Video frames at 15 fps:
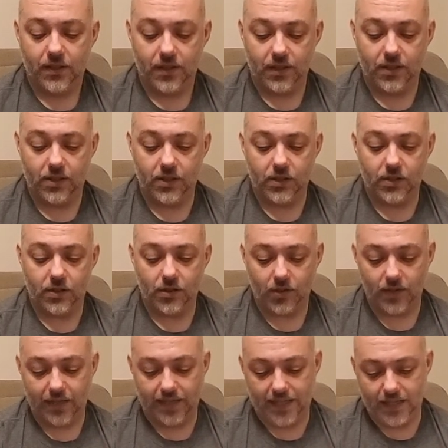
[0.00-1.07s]
This is
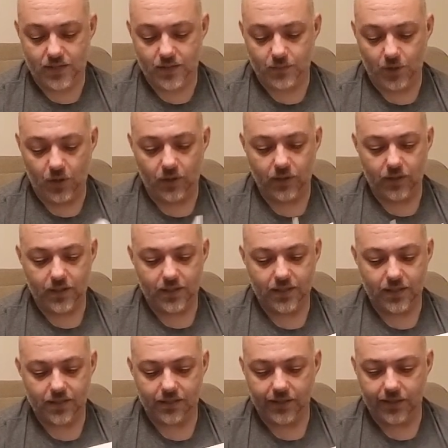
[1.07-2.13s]
Nora S. Martin,
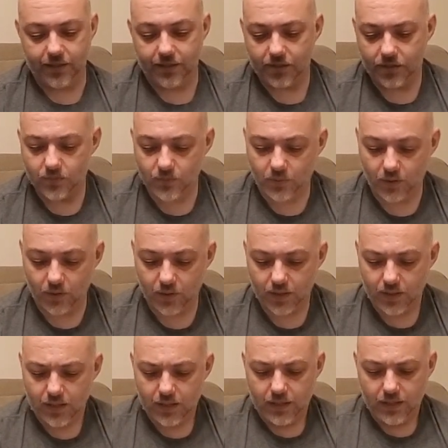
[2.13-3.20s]
his latest work.
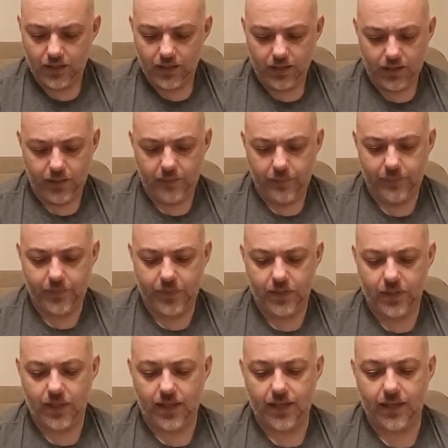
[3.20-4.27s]

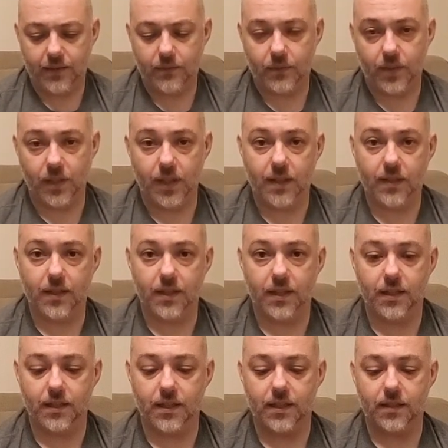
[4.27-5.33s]
I really think
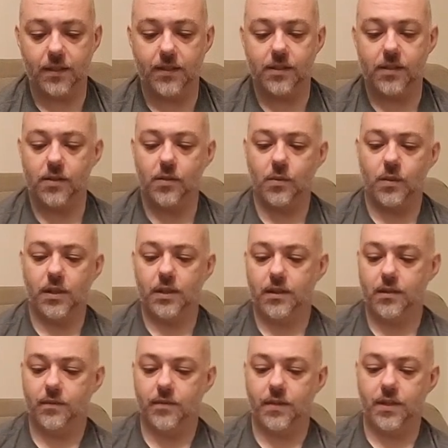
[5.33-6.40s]
Nicholas is one
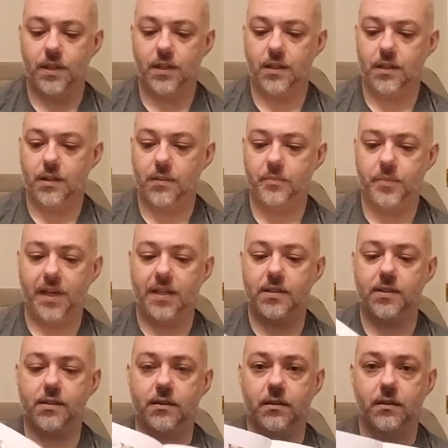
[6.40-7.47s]
of the
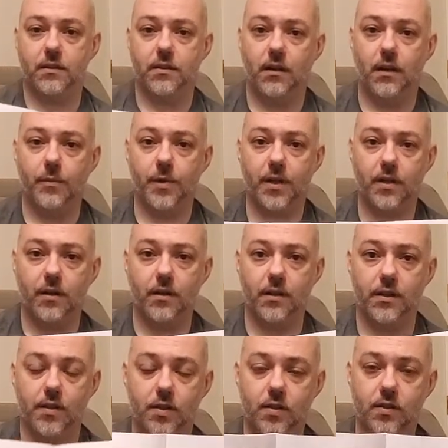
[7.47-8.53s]
best comic
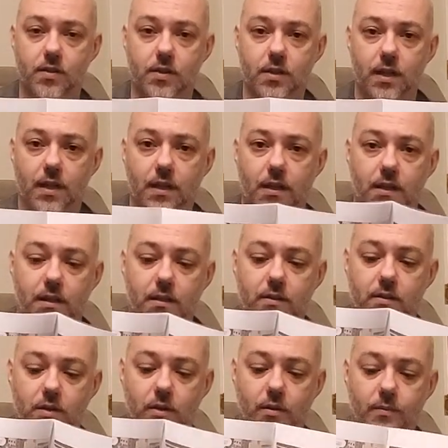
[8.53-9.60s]
artists in
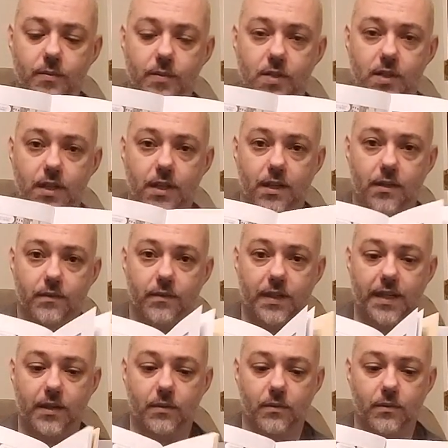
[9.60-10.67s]
terms of like